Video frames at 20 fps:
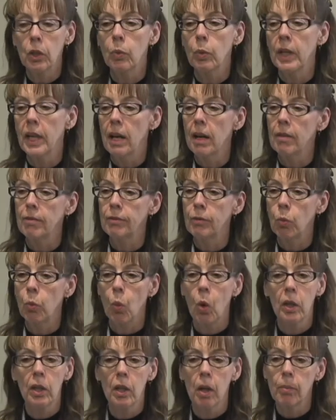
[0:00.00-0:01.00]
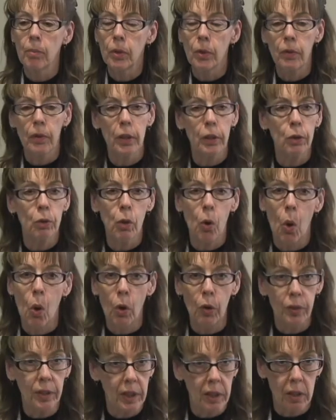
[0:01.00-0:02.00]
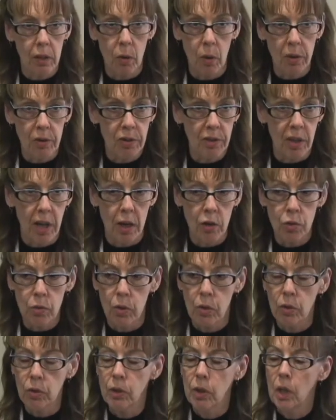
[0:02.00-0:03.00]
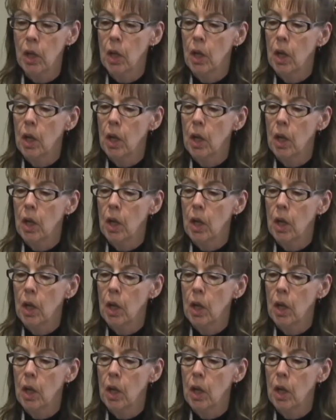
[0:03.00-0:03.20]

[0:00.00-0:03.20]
We have one number that you call to get it all scheduled.